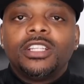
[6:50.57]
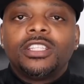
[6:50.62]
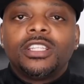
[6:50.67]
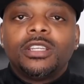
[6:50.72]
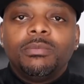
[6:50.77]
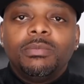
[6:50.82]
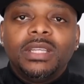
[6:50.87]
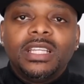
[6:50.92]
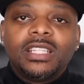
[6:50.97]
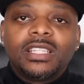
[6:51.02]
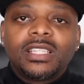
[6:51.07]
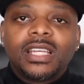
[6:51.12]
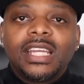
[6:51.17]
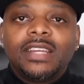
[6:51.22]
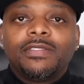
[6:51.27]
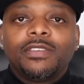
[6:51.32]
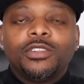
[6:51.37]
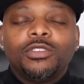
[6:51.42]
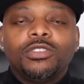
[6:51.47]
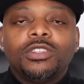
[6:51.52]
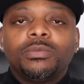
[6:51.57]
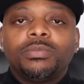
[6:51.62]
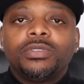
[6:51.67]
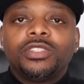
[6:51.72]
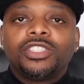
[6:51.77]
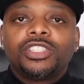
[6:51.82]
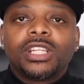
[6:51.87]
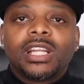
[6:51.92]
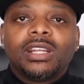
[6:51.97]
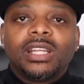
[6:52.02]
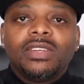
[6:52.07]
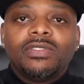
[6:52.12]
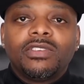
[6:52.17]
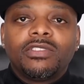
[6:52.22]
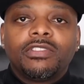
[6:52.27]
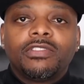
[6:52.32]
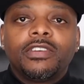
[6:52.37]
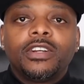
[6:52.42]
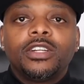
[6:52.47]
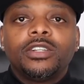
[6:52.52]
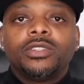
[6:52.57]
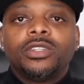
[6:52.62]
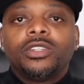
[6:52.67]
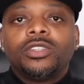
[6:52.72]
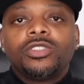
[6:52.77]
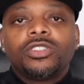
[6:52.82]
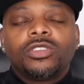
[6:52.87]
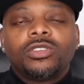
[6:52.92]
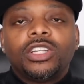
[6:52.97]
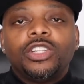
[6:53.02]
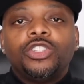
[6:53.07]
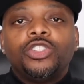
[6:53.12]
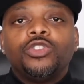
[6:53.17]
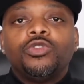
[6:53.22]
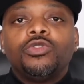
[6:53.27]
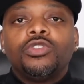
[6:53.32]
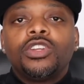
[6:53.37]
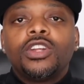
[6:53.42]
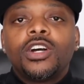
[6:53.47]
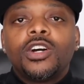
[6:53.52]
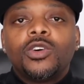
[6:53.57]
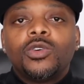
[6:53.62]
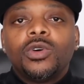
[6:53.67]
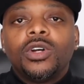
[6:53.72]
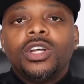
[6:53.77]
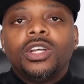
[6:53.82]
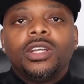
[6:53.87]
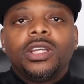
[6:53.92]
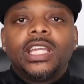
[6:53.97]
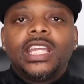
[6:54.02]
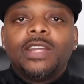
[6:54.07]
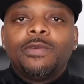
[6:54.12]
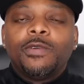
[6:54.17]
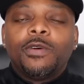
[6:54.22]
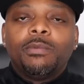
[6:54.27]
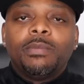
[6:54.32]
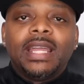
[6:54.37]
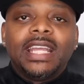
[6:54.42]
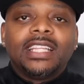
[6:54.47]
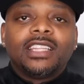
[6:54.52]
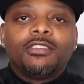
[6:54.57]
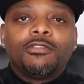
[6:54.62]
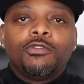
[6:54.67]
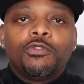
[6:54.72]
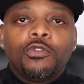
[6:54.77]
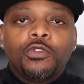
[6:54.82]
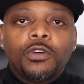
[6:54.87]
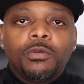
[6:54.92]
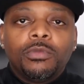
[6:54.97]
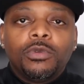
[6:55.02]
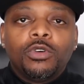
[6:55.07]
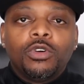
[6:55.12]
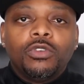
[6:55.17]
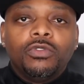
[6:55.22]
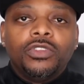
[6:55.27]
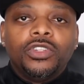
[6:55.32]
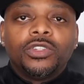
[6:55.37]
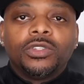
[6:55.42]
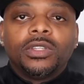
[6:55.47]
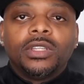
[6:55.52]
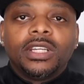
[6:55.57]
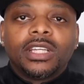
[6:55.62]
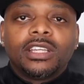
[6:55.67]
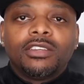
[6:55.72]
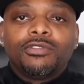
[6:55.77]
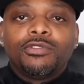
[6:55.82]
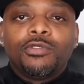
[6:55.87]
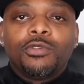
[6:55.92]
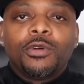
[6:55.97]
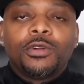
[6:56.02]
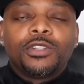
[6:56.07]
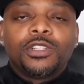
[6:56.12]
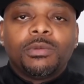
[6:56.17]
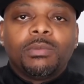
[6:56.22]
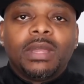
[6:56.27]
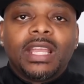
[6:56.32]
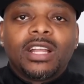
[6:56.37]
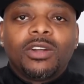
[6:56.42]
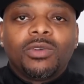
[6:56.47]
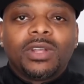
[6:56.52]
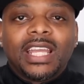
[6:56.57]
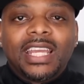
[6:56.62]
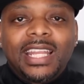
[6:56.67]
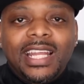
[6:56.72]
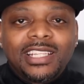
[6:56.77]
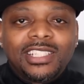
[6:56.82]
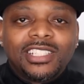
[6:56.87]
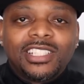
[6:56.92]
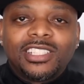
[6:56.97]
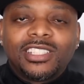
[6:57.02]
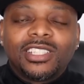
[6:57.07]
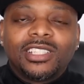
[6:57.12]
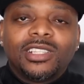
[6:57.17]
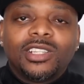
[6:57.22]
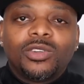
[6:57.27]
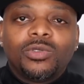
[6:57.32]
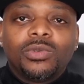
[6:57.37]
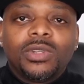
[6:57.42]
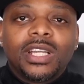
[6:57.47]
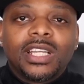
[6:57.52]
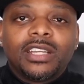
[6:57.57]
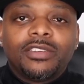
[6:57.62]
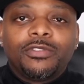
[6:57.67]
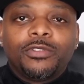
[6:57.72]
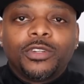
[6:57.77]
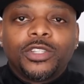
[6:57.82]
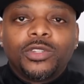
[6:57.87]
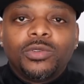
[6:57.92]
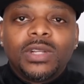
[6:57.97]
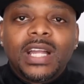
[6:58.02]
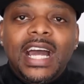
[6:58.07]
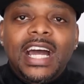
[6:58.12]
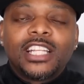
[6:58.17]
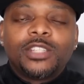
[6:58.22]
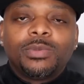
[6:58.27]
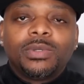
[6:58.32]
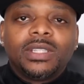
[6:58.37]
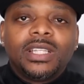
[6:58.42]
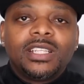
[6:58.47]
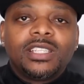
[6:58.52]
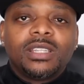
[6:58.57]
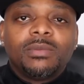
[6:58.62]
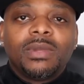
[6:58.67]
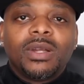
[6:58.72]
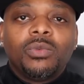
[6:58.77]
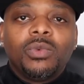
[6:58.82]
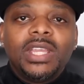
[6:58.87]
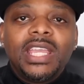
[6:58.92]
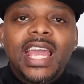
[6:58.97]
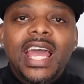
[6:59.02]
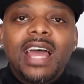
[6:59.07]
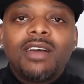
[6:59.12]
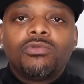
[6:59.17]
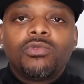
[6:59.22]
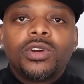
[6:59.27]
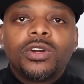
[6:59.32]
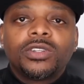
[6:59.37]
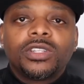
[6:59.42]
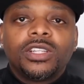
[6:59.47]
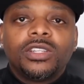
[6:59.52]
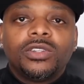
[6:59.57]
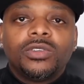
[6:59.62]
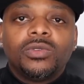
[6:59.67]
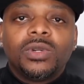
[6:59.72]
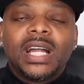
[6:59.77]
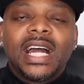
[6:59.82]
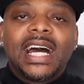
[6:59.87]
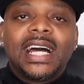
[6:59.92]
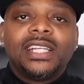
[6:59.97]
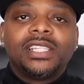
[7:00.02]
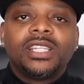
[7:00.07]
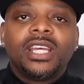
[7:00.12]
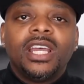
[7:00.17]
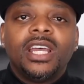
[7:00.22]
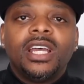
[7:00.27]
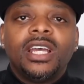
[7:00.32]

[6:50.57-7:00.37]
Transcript: To be safer, you can push it out even further so that you know it will make the full move you're looking forward to make. Okay, that's just a little nugget for you guys. But listen, man, we have work to do, guys.